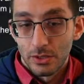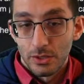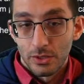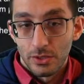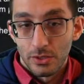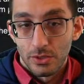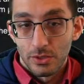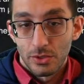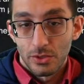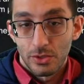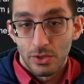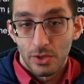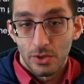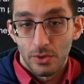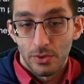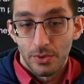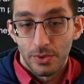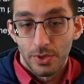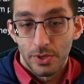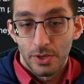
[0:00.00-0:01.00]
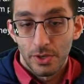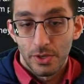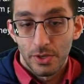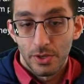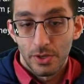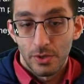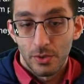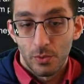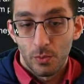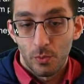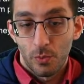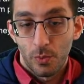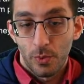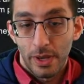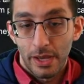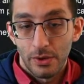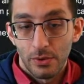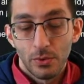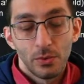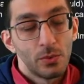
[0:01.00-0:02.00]
So
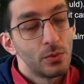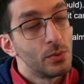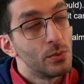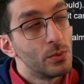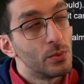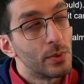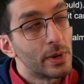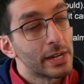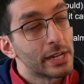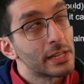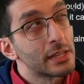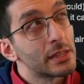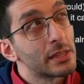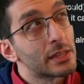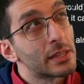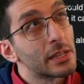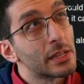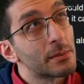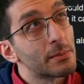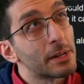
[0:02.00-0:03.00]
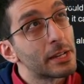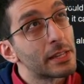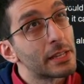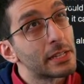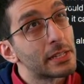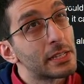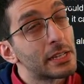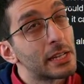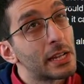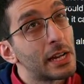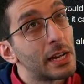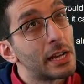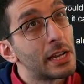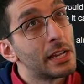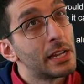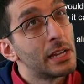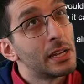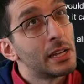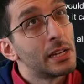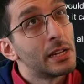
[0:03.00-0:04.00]
I didn't think about that, did I?
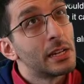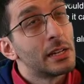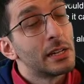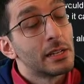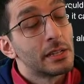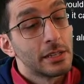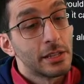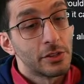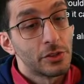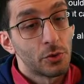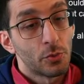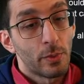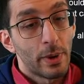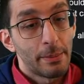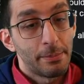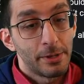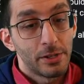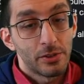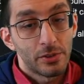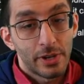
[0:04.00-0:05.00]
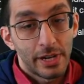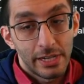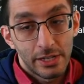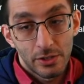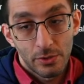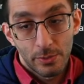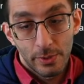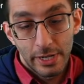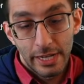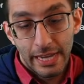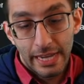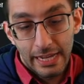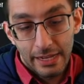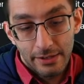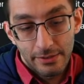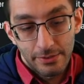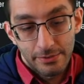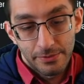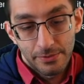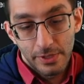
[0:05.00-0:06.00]
That the weapon grinder would
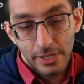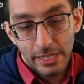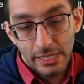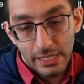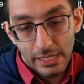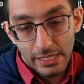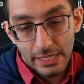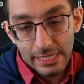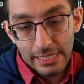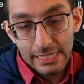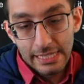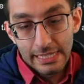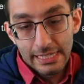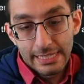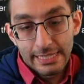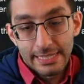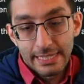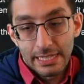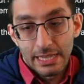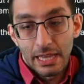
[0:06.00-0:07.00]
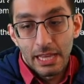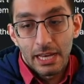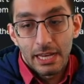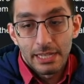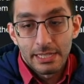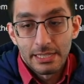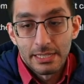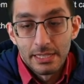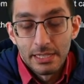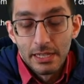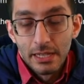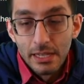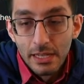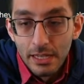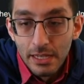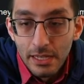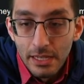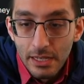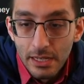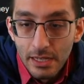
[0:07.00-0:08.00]
have like key slots
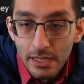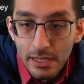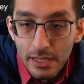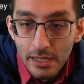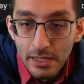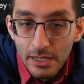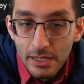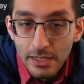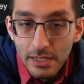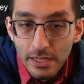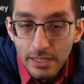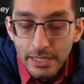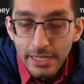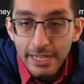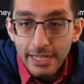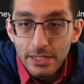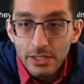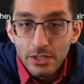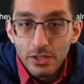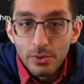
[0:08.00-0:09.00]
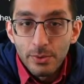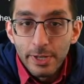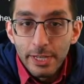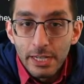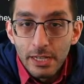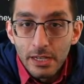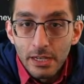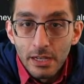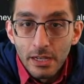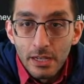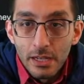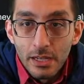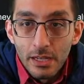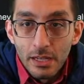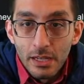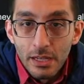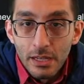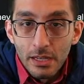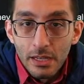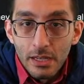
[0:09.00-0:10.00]
next to it,
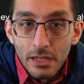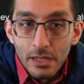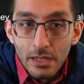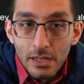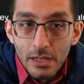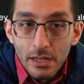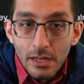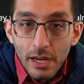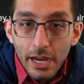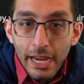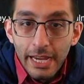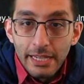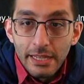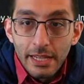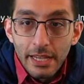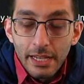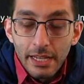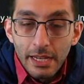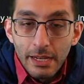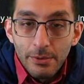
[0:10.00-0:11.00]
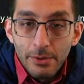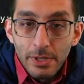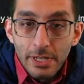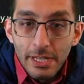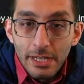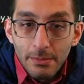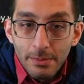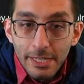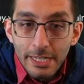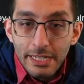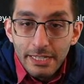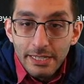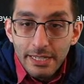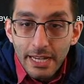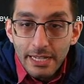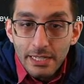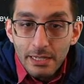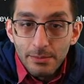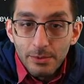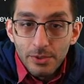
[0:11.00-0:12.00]
and that it would need to be
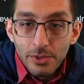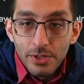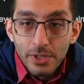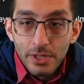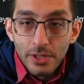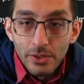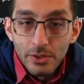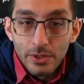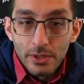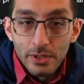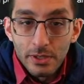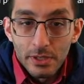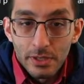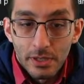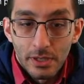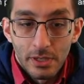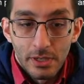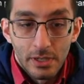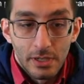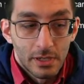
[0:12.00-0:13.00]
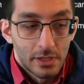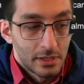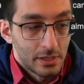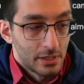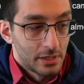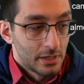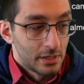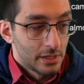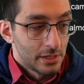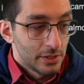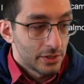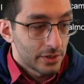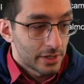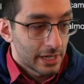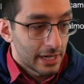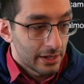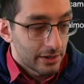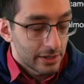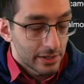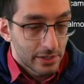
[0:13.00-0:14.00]
accessible to your
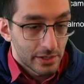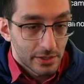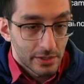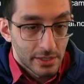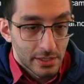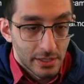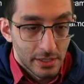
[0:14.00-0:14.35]
characters.